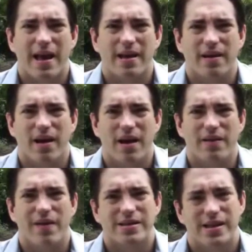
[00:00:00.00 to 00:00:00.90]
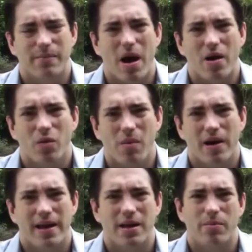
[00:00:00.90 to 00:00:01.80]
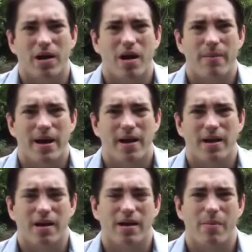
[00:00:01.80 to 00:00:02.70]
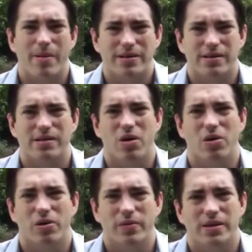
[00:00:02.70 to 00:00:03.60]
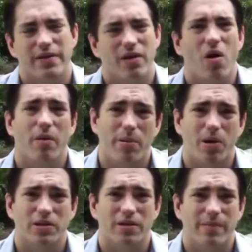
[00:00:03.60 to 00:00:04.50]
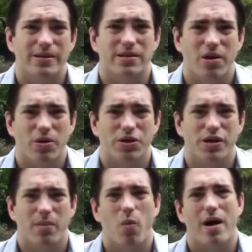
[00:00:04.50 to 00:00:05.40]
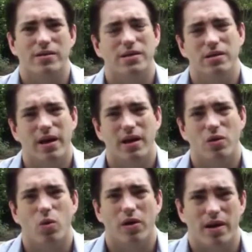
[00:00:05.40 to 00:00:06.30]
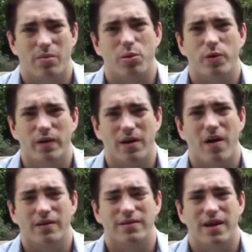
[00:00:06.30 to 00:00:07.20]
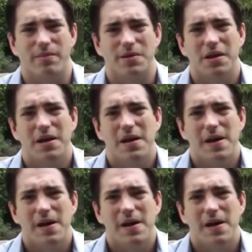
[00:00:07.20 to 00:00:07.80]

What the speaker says: and investing my own money and becoming a business owner and receiving all the perks of business ownership while still getting to work in a proven concept.